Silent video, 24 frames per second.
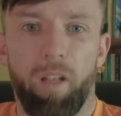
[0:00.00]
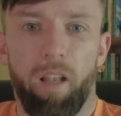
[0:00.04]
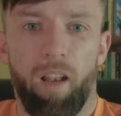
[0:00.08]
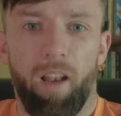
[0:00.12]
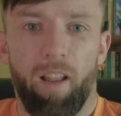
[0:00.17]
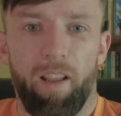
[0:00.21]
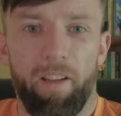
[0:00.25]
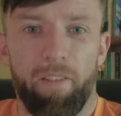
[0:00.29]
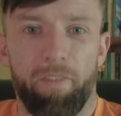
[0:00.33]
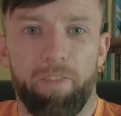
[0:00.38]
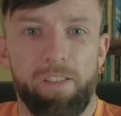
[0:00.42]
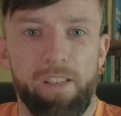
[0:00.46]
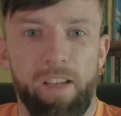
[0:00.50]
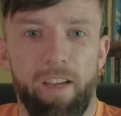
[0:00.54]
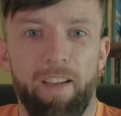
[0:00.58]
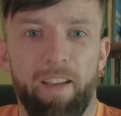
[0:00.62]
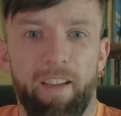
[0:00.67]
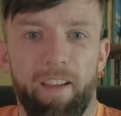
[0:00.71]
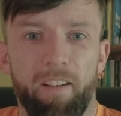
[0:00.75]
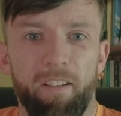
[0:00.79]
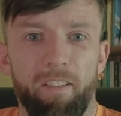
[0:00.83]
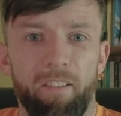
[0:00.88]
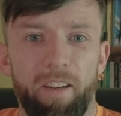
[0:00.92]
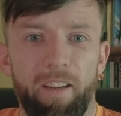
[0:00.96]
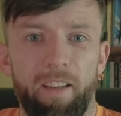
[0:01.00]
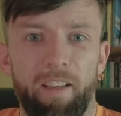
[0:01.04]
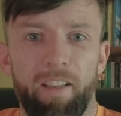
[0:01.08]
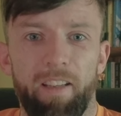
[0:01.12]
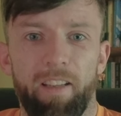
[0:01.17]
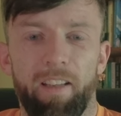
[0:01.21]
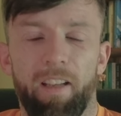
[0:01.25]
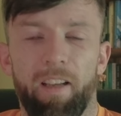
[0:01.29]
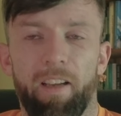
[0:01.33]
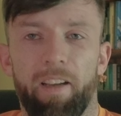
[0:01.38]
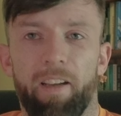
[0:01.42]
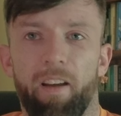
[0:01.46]
life cycle
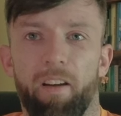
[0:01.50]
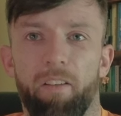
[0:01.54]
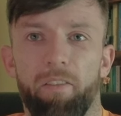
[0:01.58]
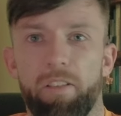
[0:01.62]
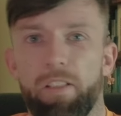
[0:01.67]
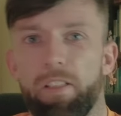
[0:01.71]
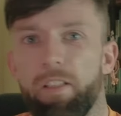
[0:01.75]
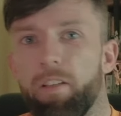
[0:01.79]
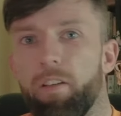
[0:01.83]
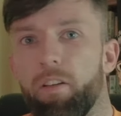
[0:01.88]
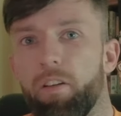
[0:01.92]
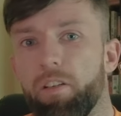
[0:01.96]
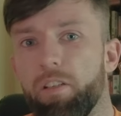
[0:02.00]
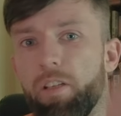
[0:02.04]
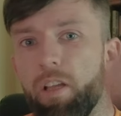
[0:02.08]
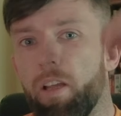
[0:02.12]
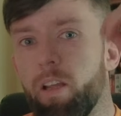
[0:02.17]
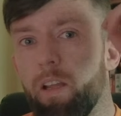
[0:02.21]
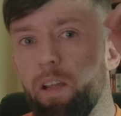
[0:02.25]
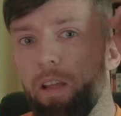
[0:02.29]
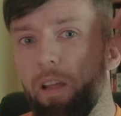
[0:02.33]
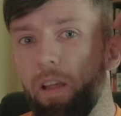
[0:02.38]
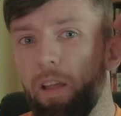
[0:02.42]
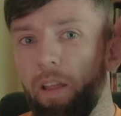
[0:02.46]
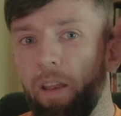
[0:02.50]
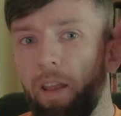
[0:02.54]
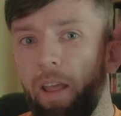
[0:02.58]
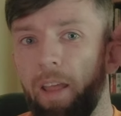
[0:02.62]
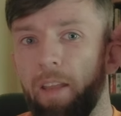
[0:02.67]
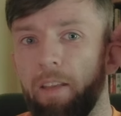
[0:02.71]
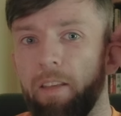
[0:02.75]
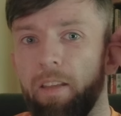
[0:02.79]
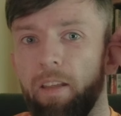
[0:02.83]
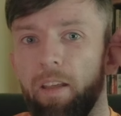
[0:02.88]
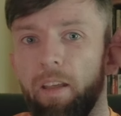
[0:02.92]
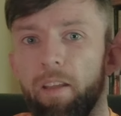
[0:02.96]
really. Like obviously there's an
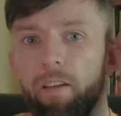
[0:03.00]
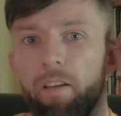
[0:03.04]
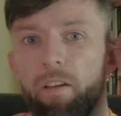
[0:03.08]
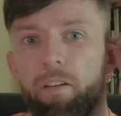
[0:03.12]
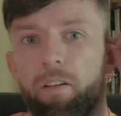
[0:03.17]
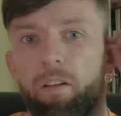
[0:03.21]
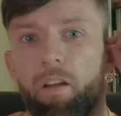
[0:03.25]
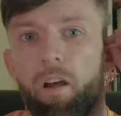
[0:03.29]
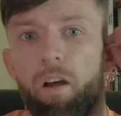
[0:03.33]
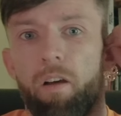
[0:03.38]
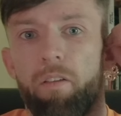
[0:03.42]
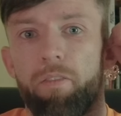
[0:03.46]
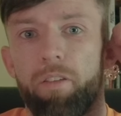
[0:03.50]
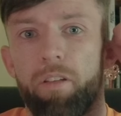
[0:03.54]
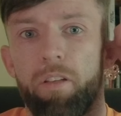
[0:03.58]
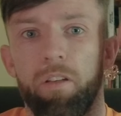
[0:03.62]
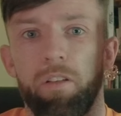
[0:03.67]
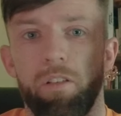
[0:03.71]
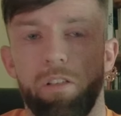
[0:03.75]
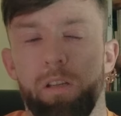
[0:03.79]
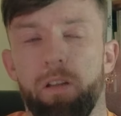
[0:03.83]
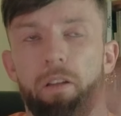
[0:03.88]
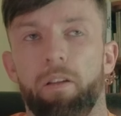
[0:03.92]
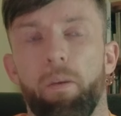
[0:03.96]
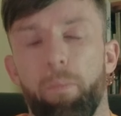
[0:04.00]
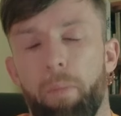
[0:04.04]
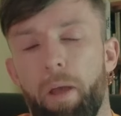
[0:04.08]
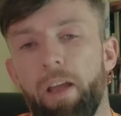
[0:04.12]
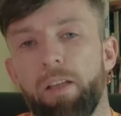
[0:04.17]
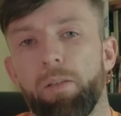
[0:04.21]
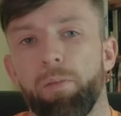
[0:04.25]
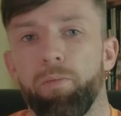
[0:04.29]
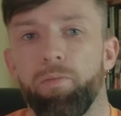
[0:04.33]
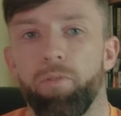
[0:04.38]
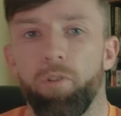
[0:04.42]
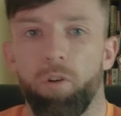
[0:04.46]
end date on coffee, there's a
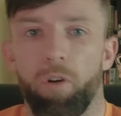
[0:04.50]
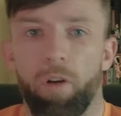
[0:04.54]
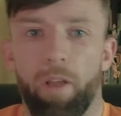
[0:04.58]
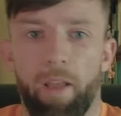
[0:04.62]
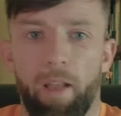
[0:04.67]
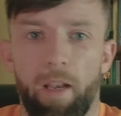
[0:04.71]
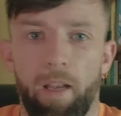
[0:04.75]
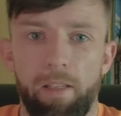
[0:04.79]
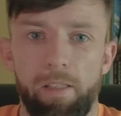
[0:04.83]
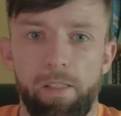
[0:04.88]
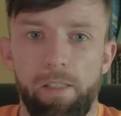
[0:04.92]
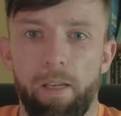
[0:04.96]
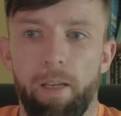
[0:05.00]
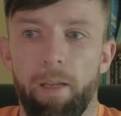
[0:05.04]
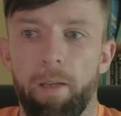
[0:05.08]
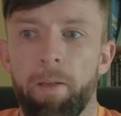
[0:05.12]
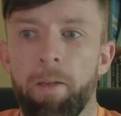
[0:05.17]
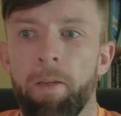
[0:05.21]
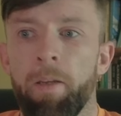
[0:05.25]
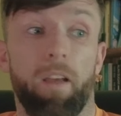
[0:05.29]
best before date, let's say.